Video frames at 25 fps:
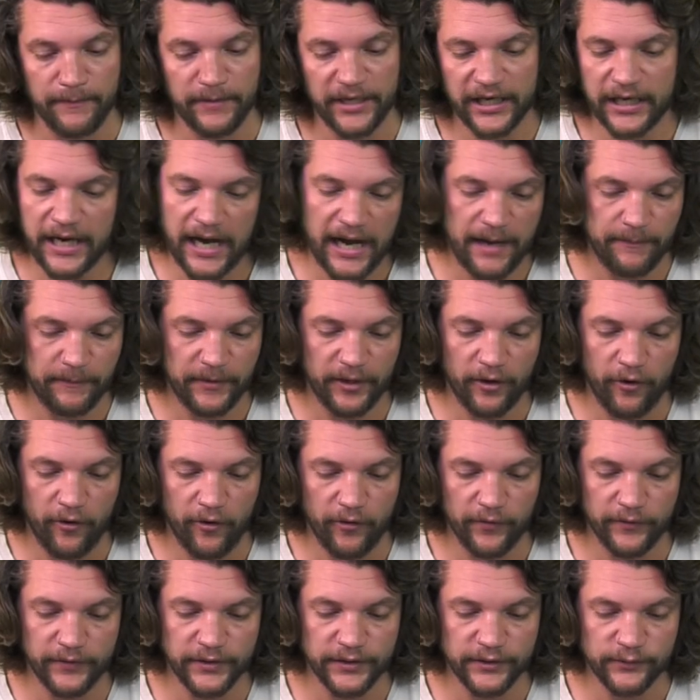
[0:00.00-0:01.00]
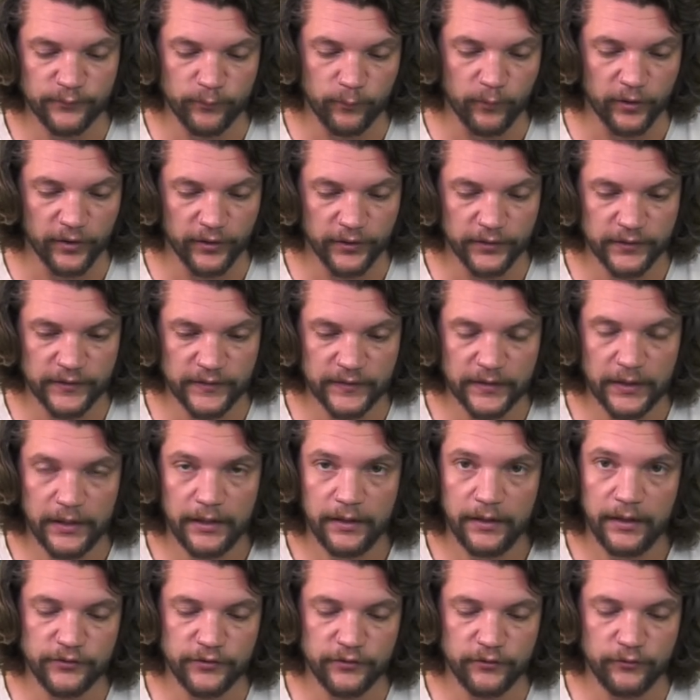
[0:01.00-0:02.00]
going to copy all these words
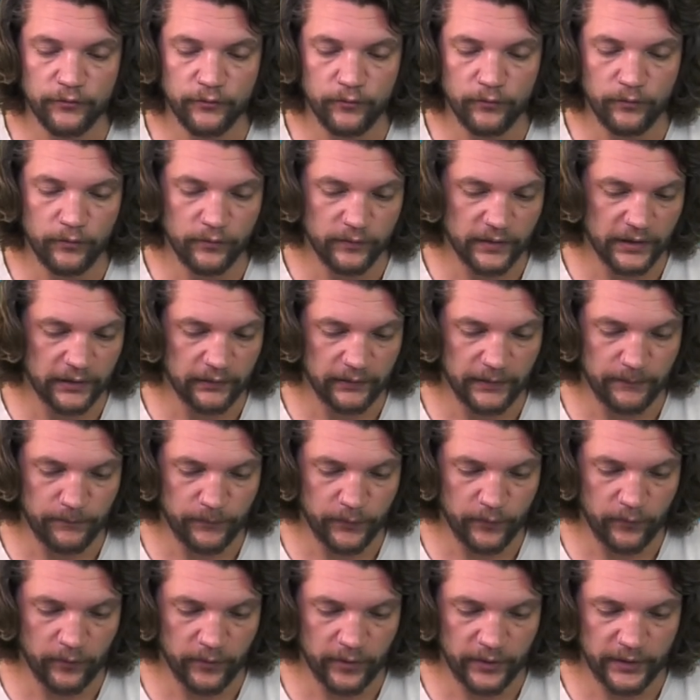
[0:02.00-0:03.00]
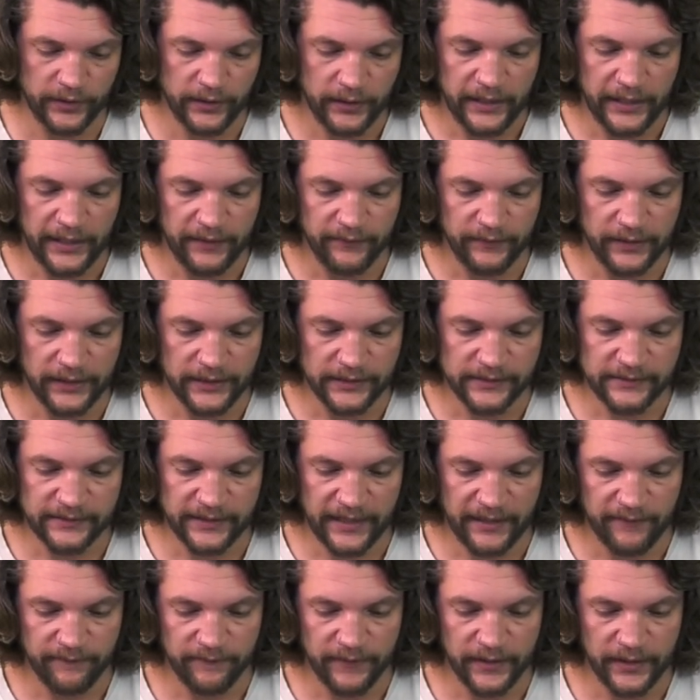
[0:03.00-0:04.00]
to the clipboard and then
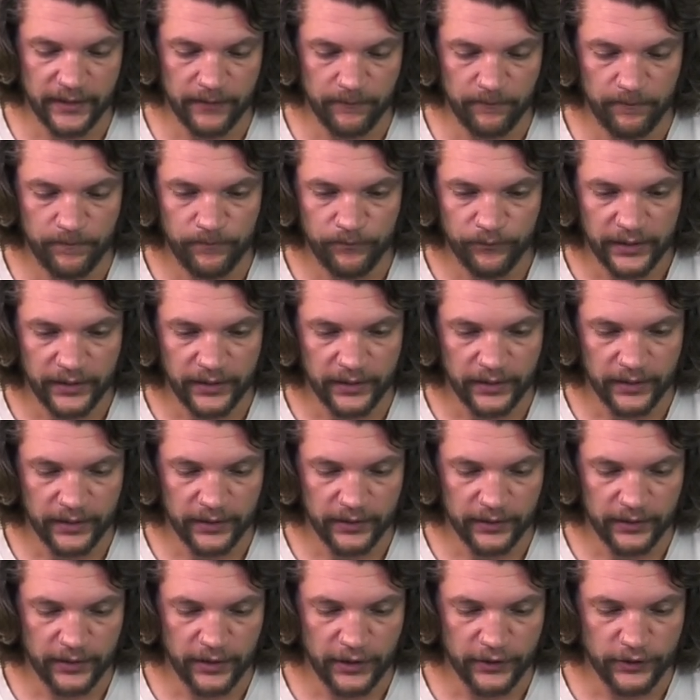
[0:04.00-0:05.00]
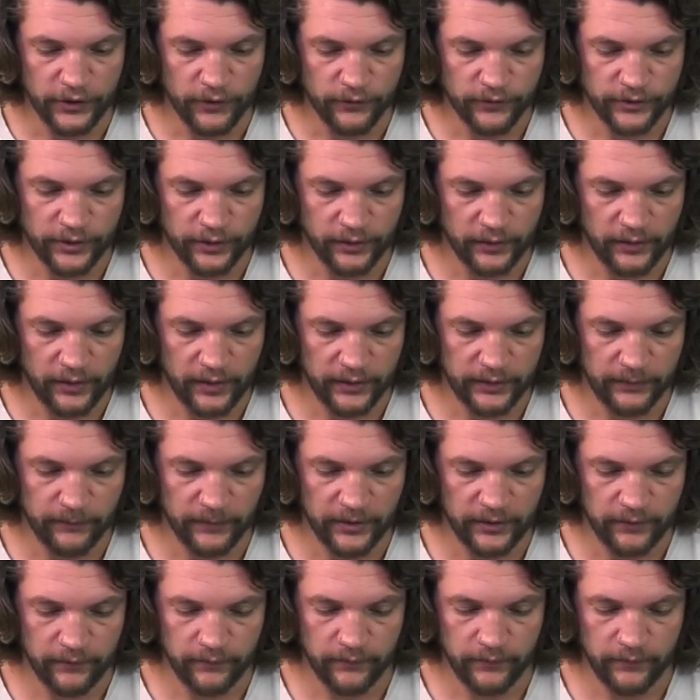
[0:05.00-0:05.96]
save them in a Notion document